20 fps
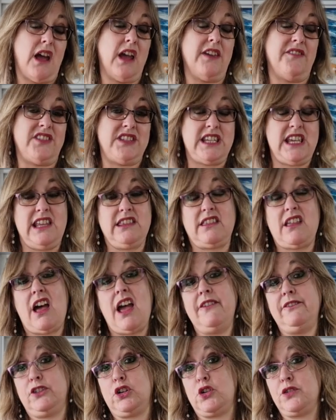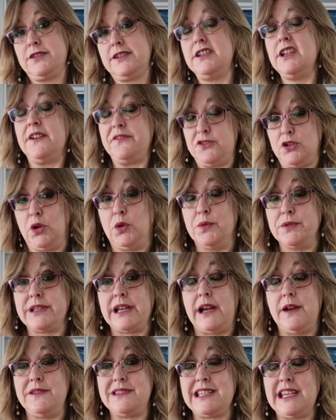I've said that I've got enough dolls
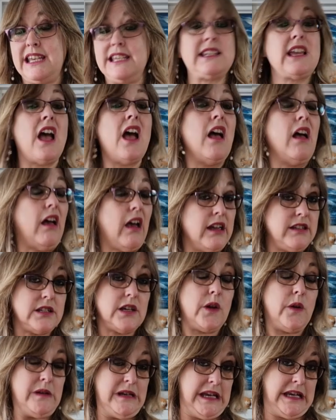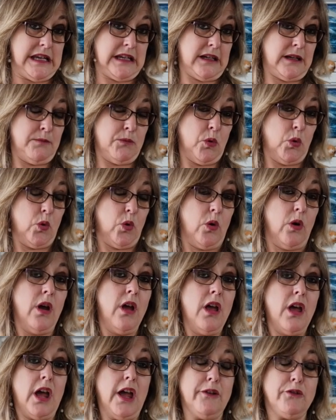houses, I don't need any more,
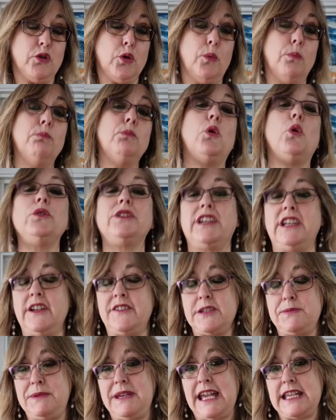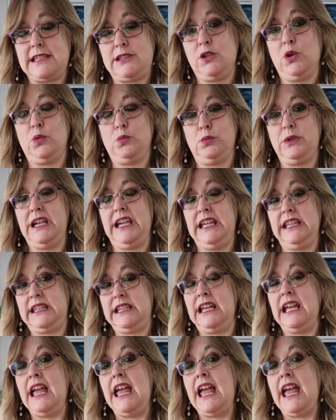I've got more than enough to be getting on with,